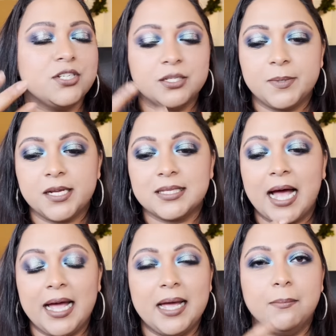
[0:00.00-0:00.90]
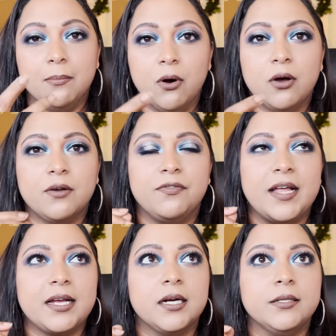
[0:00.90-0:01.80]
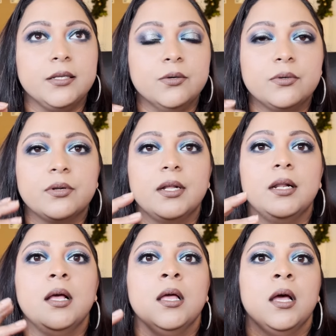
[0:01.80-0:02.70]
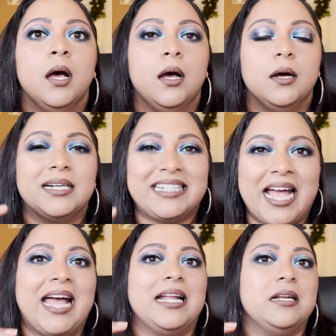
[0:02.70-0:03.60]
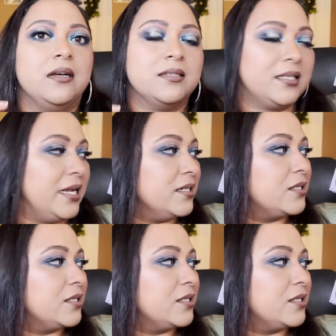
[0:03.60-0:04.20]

just because I am more of like a neutral tan skin